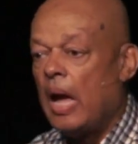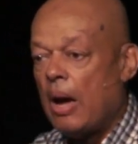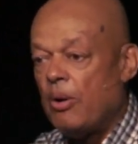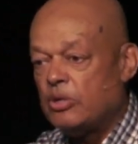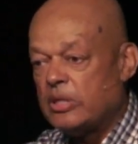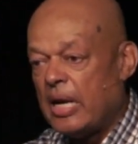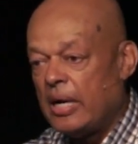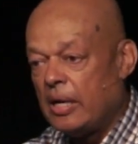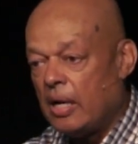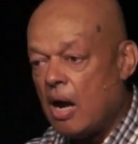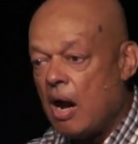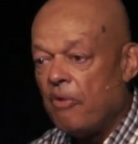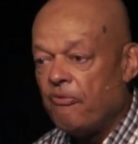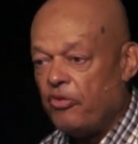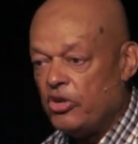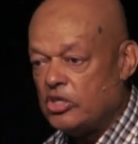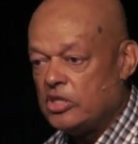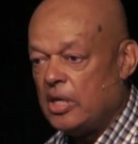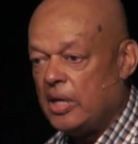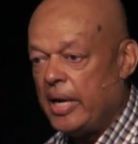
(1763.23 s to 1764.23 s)
I was at a
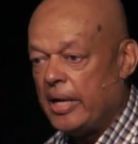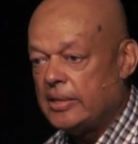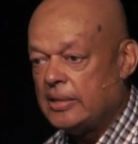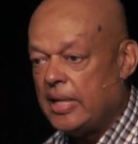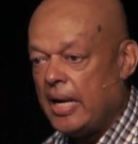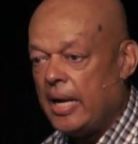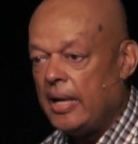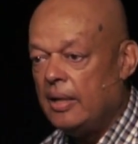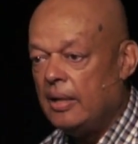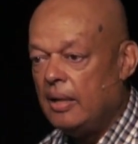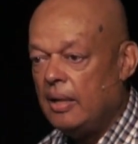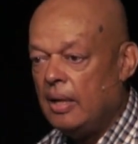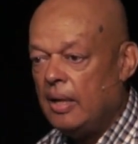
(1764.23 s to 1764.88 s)
conference the next day.